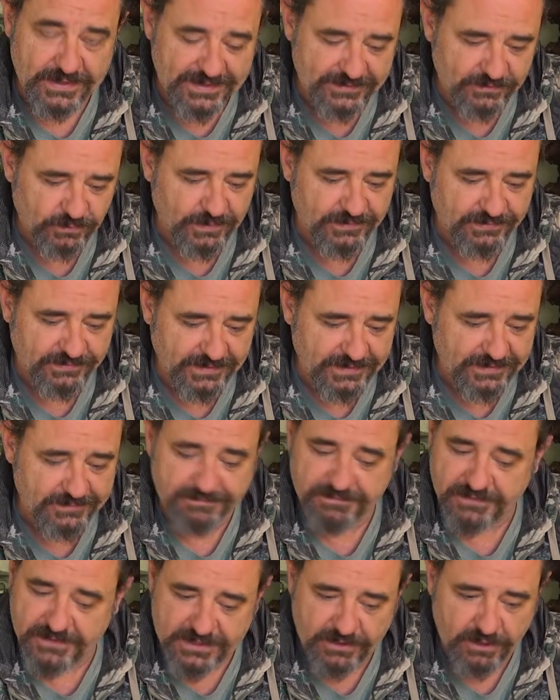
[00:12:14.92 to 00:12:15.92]
as we've
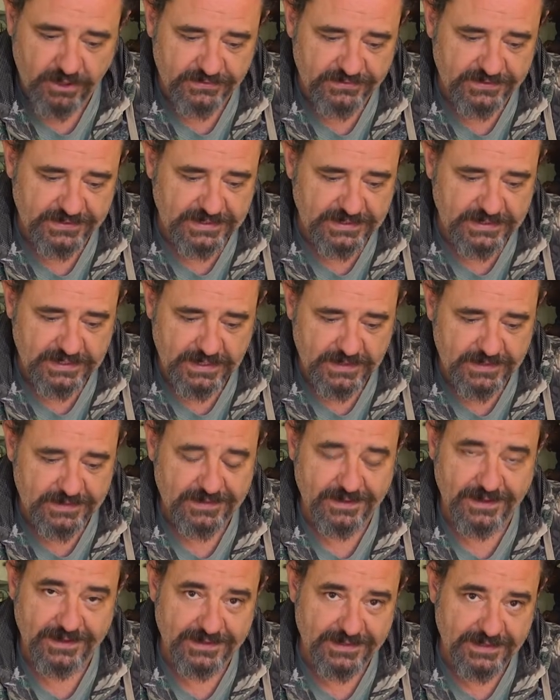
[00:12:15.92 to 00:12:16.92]
said, very hard to get
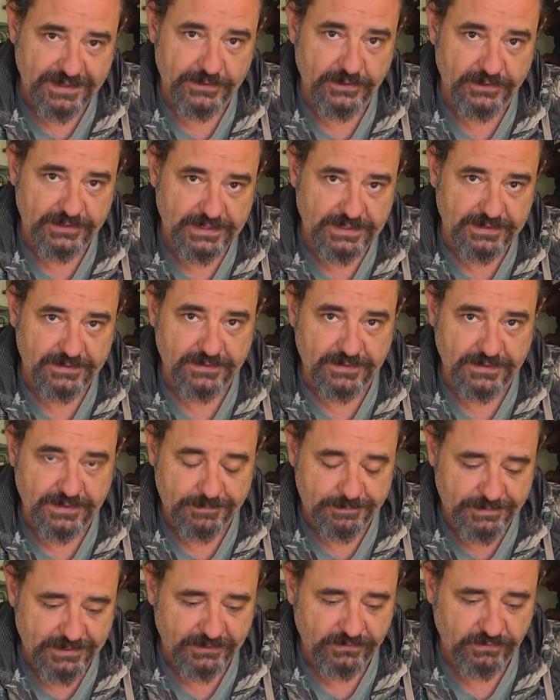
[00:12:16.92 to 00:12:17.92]
anything. I cannot get
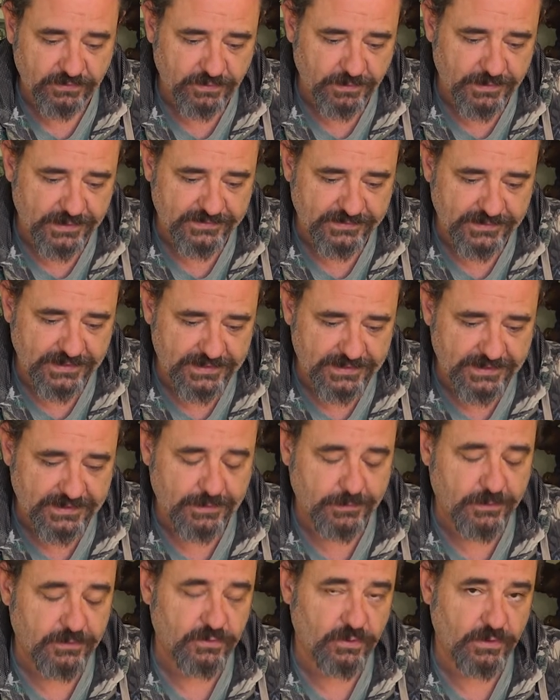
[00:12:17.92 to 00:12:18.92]
belts for my sander,
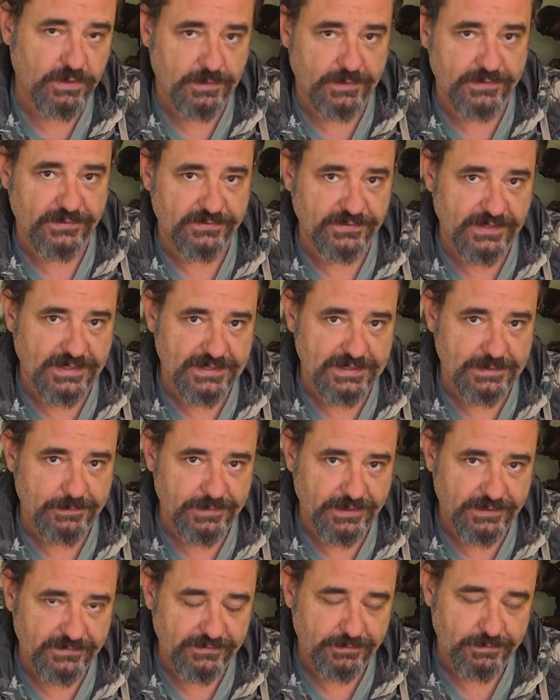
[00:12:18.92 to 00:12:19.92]
and I'm not talking about the
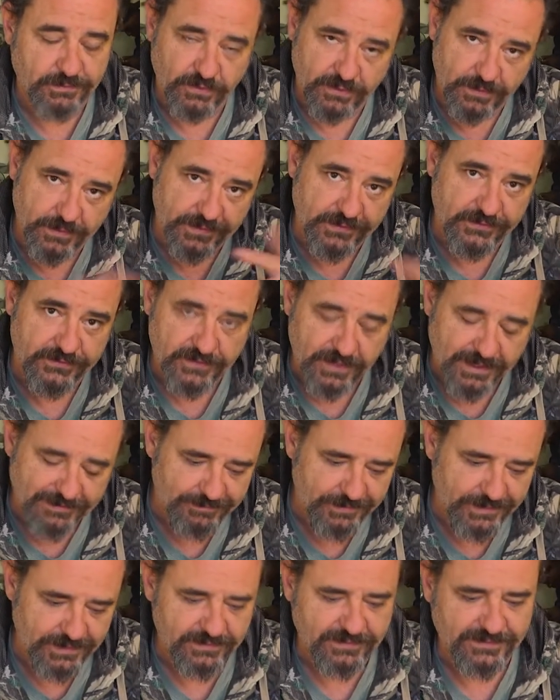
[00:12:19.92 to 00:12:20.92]
sanding belts, I'm talking about the
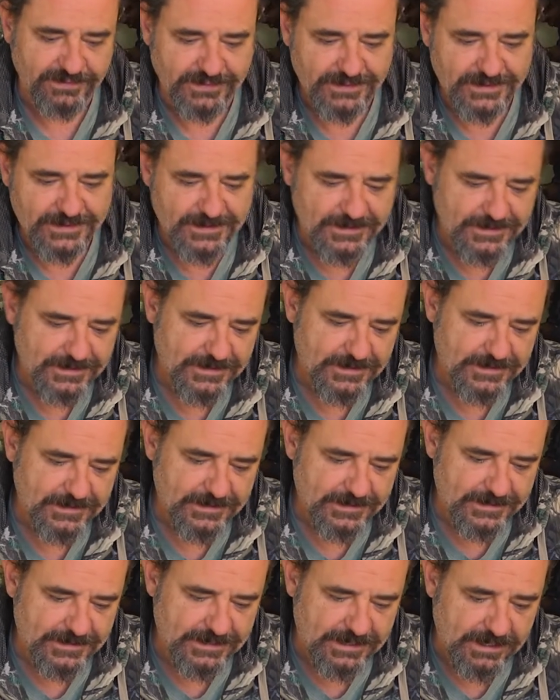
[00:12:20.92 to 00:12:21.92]
drive belts.
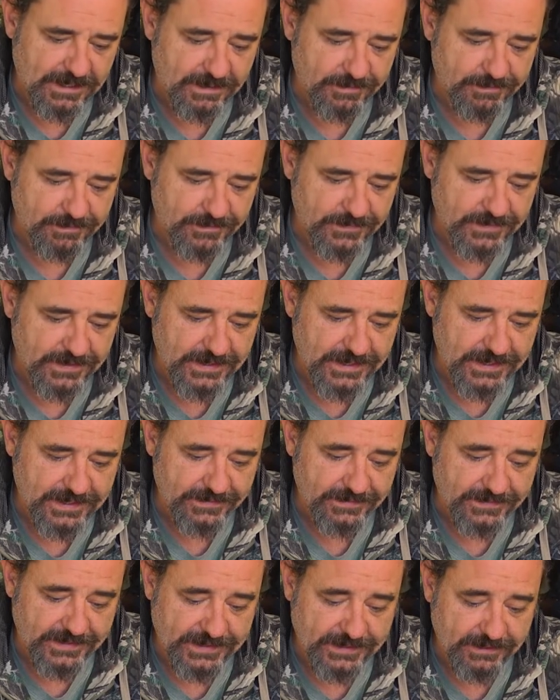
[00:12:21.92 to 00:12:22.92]

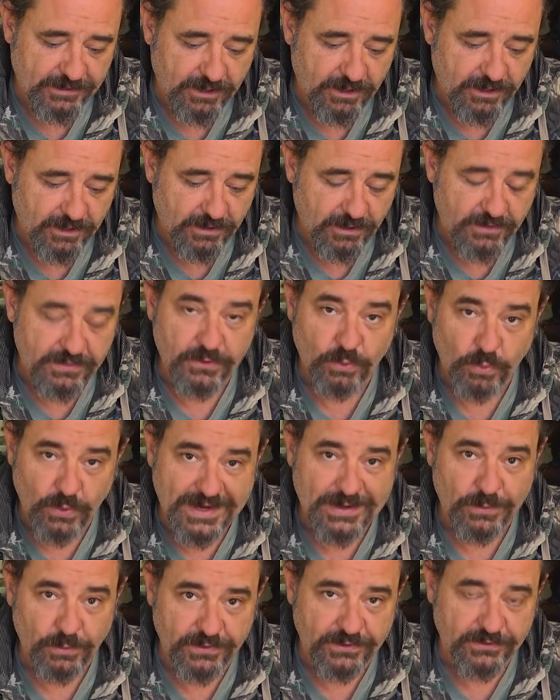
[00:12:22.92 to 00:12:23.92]
And they are on the
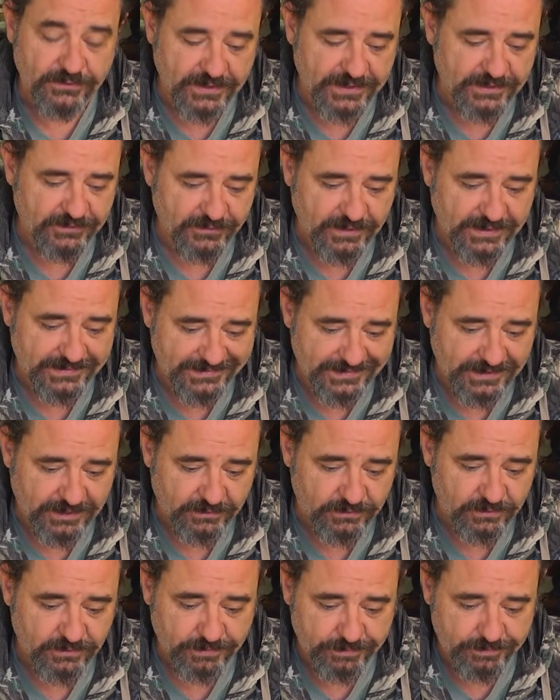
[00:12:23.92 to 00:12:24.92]
way with a runner right
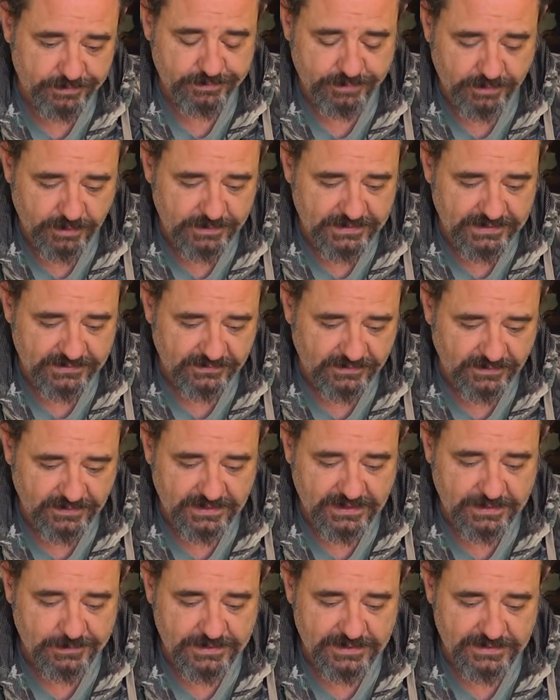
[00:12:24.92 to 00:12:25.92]
now who probably is going
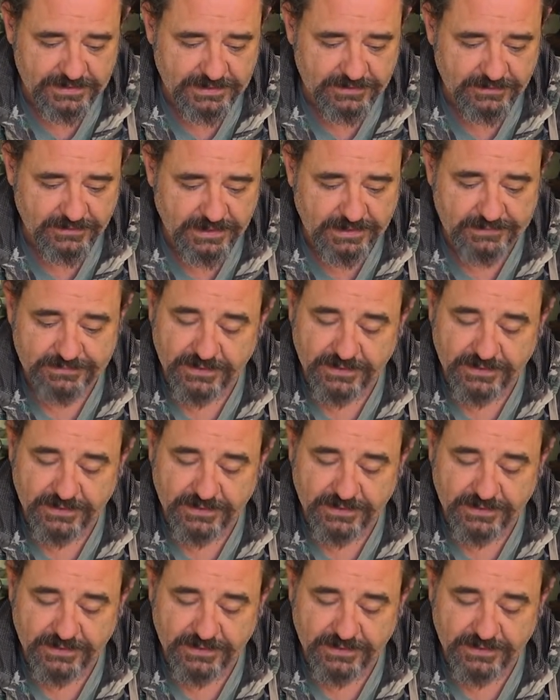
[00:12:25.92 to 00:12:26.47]
to imminently arrive